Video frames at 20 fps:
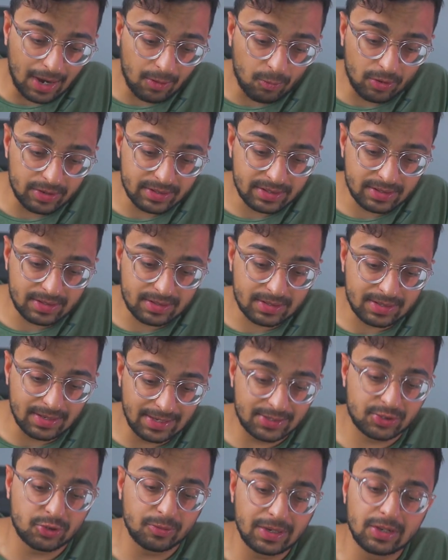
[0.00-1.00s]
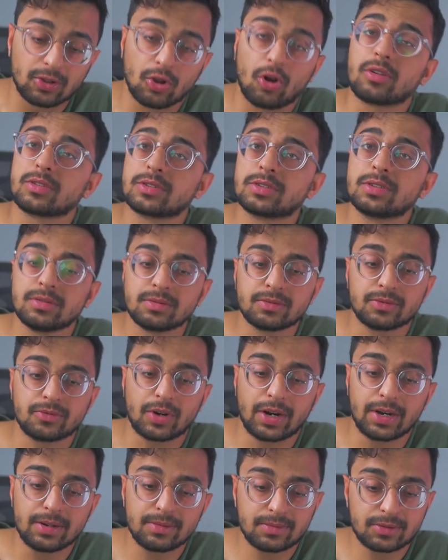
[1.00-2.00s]
I want it to be locked,
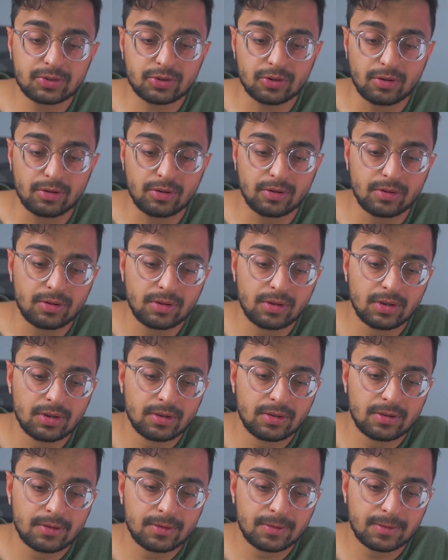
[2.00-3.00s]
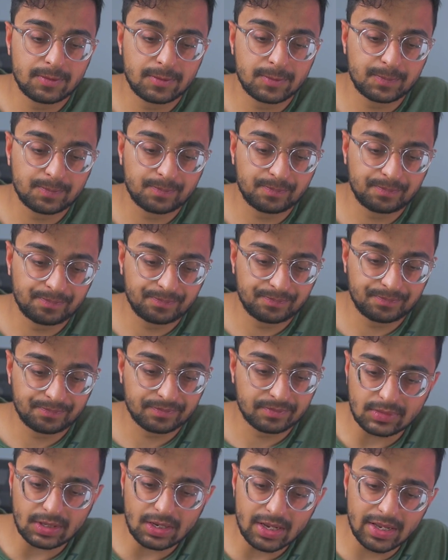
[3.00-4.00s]
right? So,
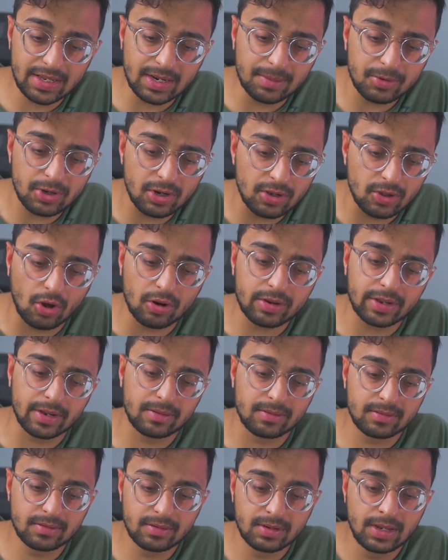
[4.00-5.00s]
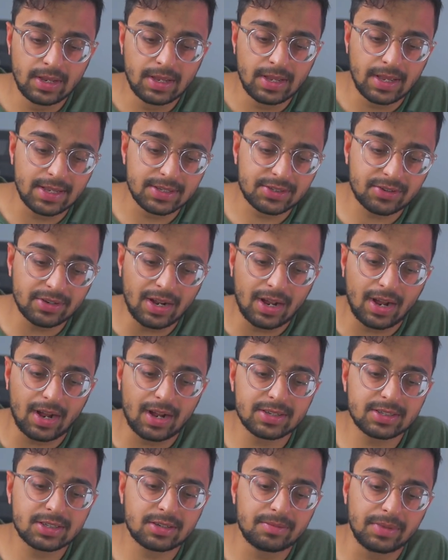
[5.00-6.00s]
and I'm gonna lock it. And it's gonna
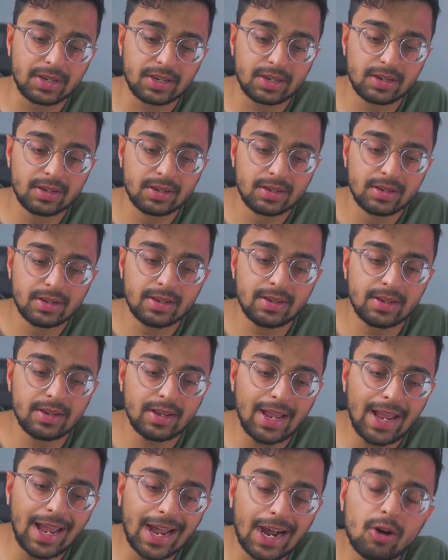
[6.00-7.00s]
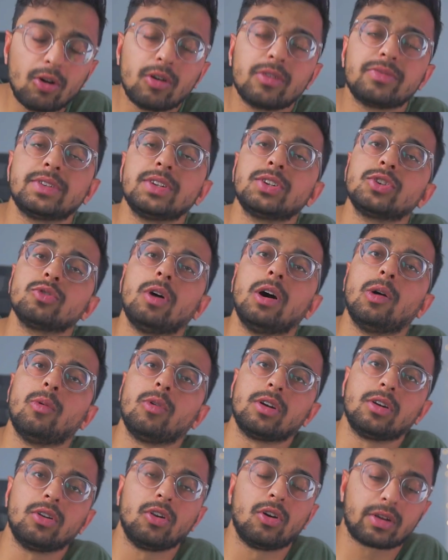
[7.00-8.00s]
ask me, how often do I
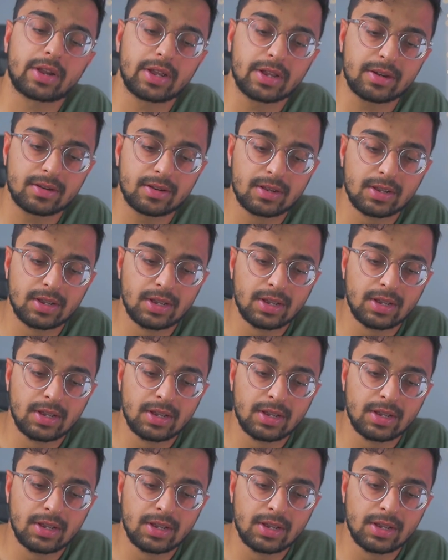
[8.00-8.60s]
wanna lock it?